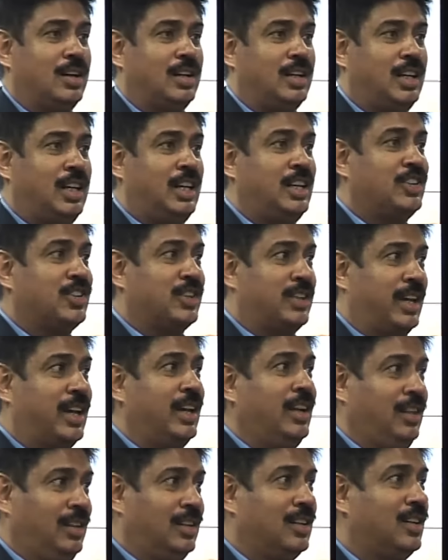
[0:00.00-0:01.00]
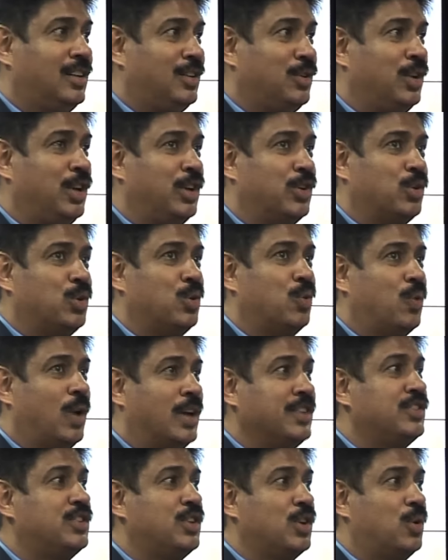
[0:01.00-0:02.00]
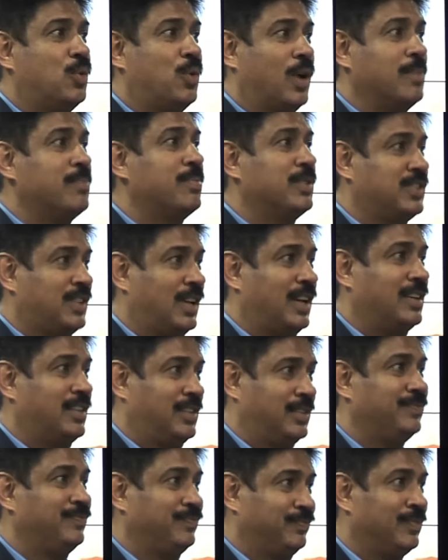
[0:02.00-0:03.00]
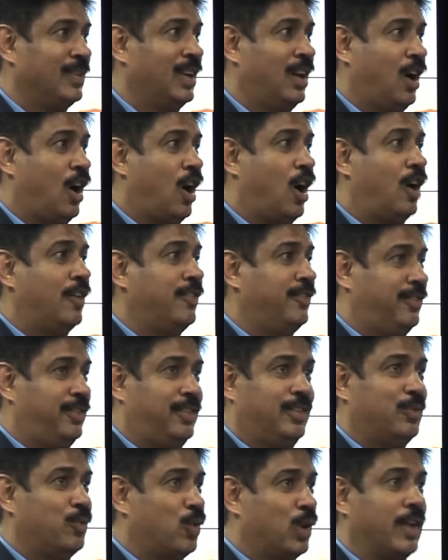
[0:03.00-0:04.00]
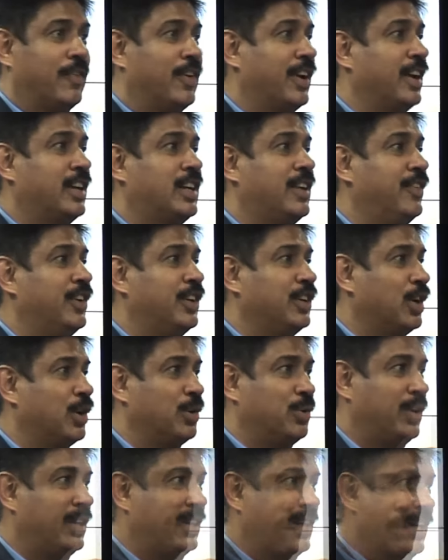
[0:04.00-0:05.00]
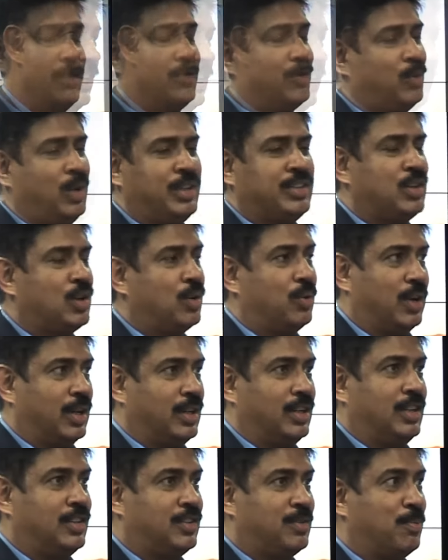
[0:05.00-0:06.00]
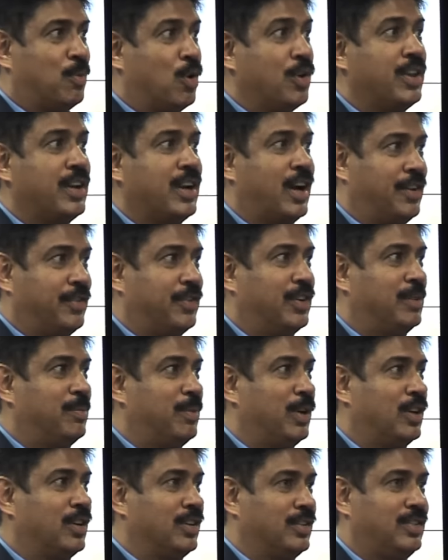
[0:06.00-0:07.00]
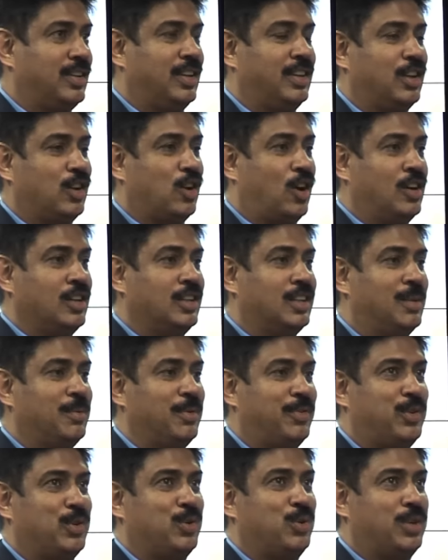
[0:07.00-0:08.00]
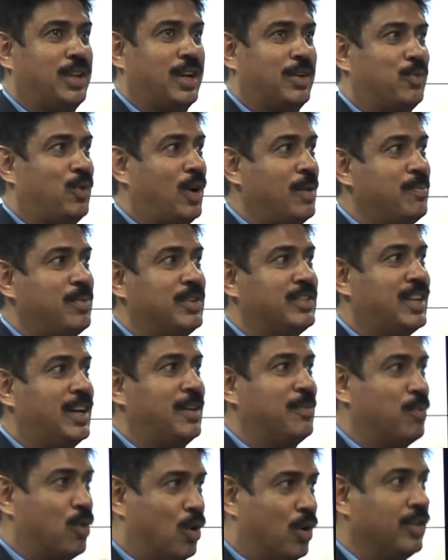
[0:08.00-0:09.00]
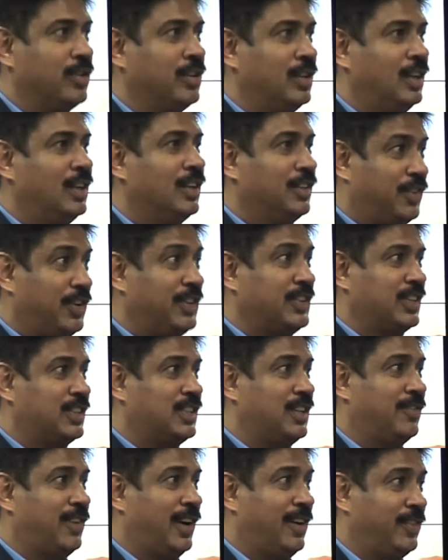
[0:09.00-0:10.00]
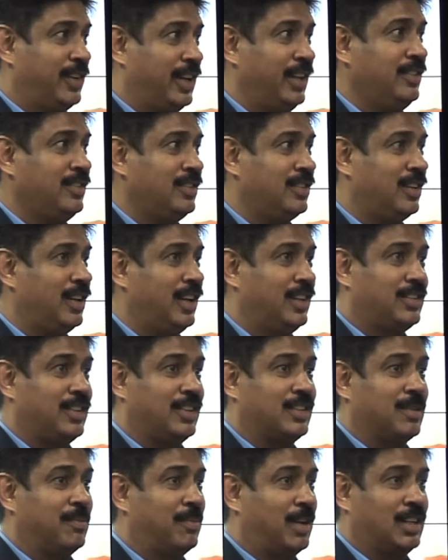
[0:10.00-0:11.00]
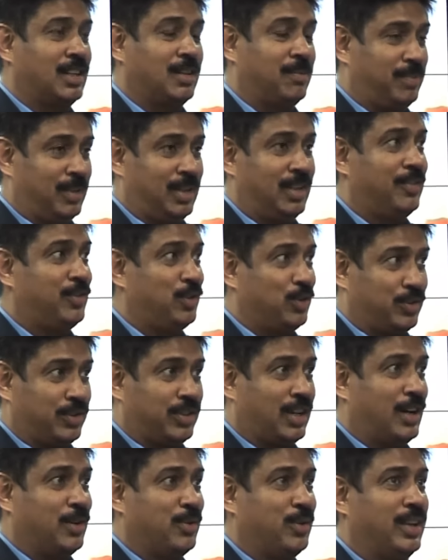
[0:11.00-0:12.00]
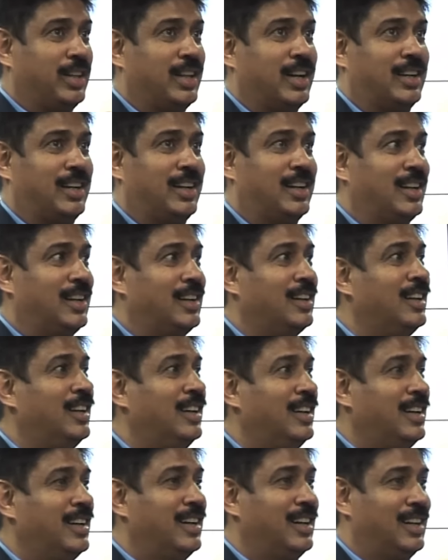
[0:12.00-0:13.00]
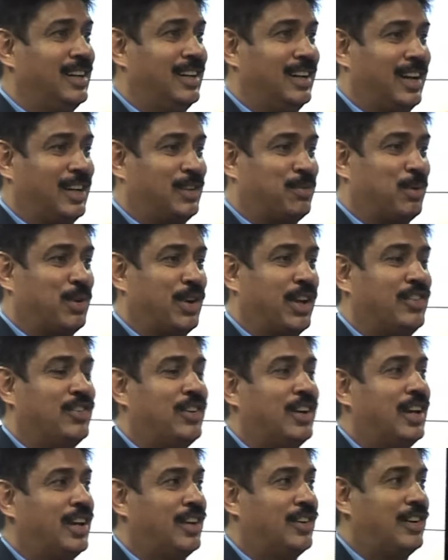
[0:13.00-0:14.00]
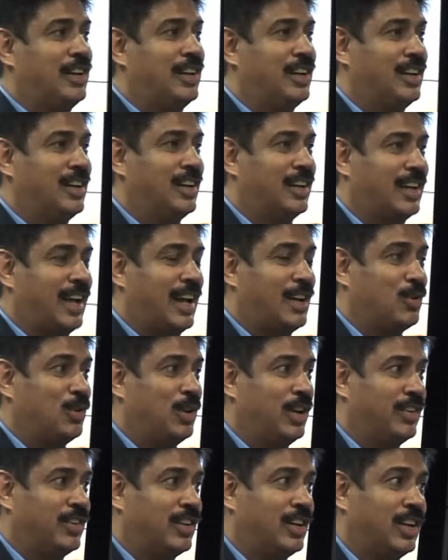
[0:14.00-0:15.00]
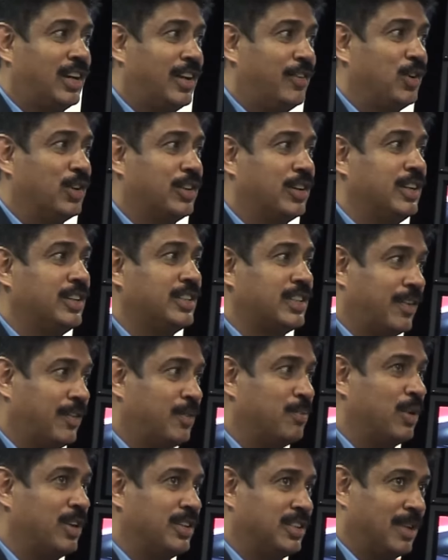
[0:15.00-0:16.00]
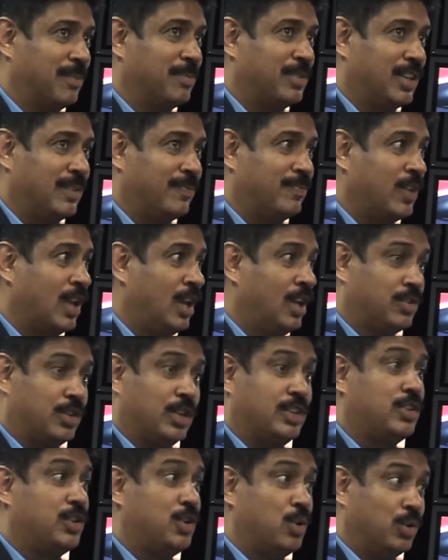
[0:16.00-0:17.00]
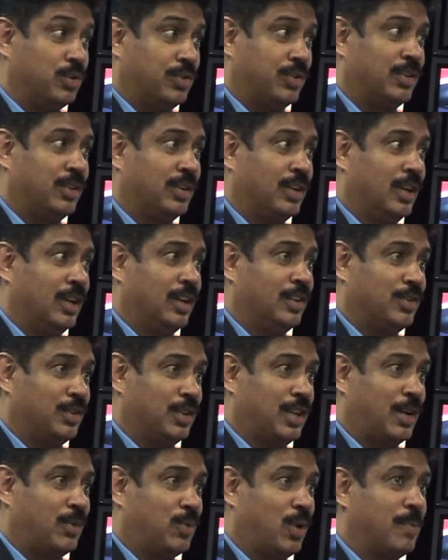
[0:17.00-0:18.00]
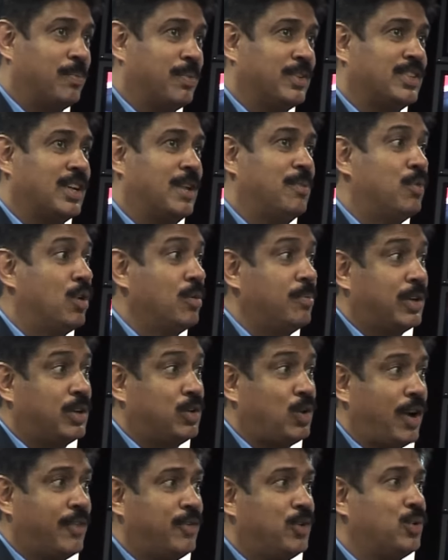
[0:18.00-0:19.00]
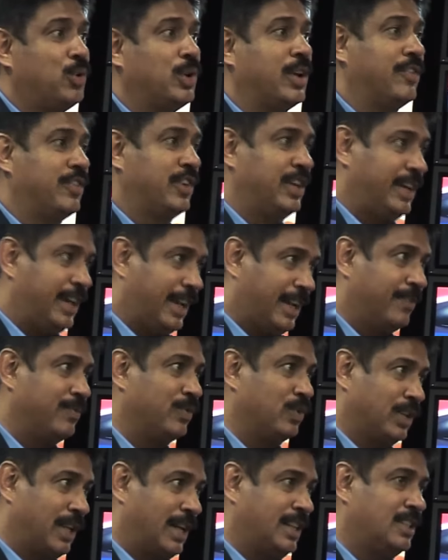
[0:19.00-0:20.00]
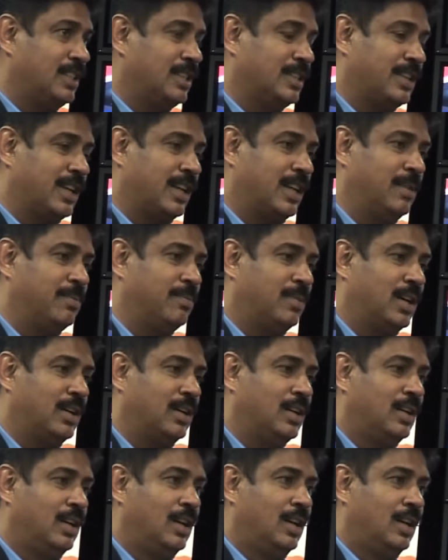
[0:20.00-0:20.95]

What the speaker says: Each day you need to do 101% of whatever activity you're doing that. 101, it's more than 100 because in the long term, if you do that 1% more, 365 days, it's a multiple. If you start doing that little exponential calculation, it'll give you a 37 point something. So it's huge. So that 1% more, but you have to do it every day. So that's the second part.